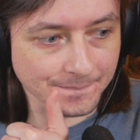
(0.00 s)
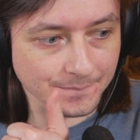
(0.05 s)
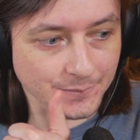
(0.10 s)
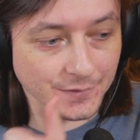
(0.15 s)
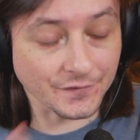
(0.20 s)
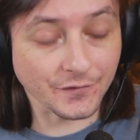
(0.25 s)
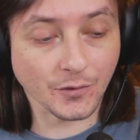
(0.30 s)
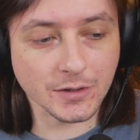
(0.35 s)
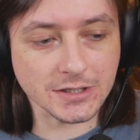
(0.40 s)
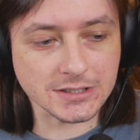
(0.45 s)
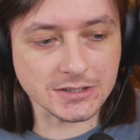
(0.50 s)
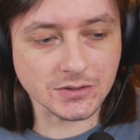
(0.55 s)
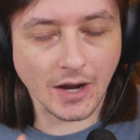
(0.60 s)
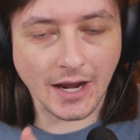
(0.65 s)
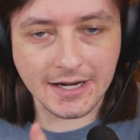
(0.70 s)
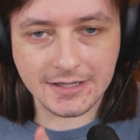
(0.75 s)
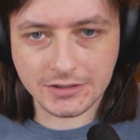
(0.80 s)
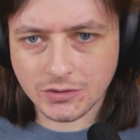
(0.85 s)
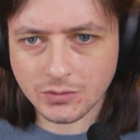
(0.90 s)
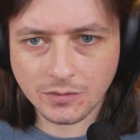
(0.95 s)
Before we do,
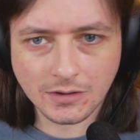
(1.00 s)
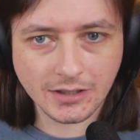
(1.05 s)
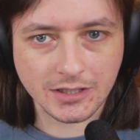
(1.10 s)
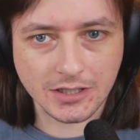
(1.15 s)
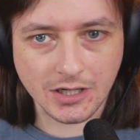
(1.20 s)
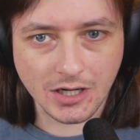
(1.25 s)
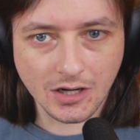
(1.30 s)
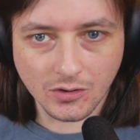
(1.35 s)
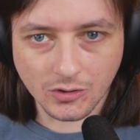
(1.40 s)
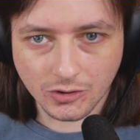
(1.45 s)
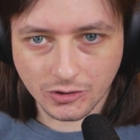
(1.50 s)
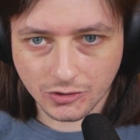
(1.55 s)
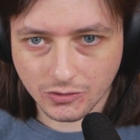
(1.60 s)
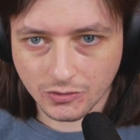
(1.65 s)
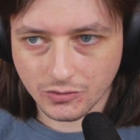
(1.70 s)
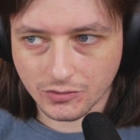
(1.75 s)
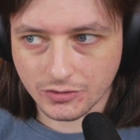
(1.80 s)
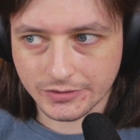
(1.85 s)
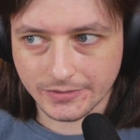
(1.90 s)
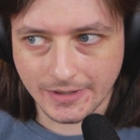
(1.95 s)
I do want to know
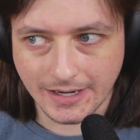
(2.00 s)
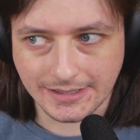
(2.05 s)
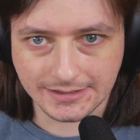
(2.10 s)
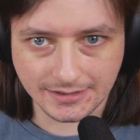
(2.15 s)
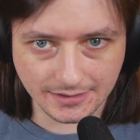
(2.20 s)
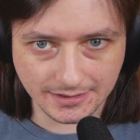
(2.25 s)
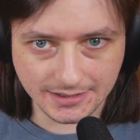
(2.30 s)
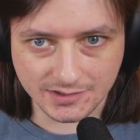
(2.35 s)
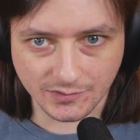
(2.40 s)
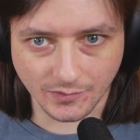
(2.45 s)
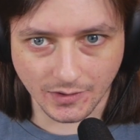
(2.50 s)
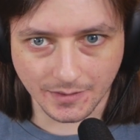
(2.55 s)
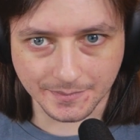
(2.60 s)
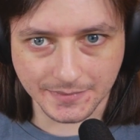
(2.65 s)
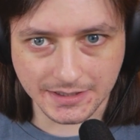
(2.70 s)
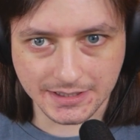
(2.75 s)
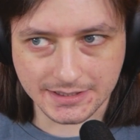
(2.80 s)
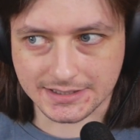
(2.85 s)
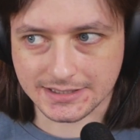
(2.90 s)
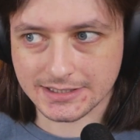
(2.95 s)
who directed this one,
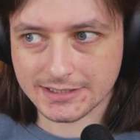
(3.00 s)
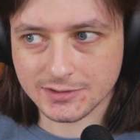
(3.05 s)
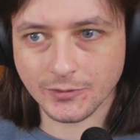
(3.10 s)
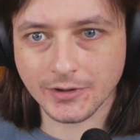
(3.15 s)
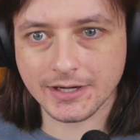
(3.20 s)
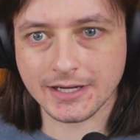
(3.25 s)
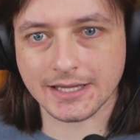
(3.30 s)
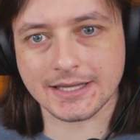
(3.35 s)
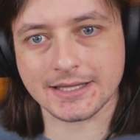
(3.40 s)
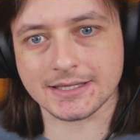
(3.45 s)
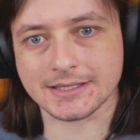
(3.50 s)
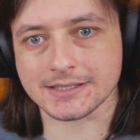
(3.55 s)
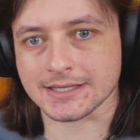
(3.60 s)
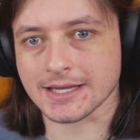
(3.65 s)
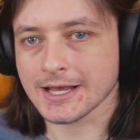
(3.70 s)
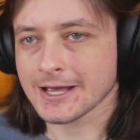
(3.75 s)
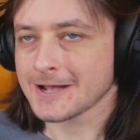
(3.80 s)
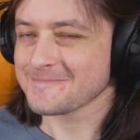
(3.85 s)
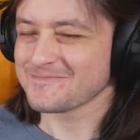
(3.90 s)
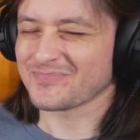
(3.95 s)
because this one is,
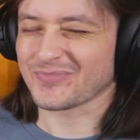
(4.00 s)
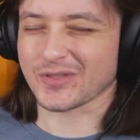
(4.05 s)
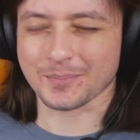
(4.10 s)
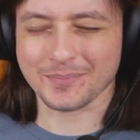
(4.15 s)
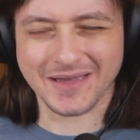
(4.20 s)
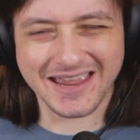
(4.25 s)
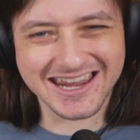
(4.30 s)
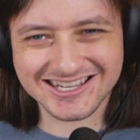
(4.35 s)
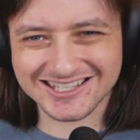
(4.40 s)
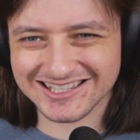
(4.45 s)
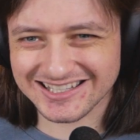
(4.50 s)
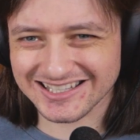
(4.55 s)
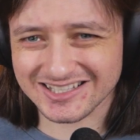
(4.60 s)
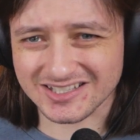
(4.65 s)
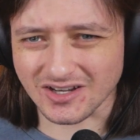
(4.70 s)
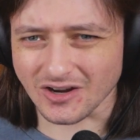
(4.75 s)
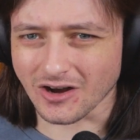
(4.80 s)
the pacing is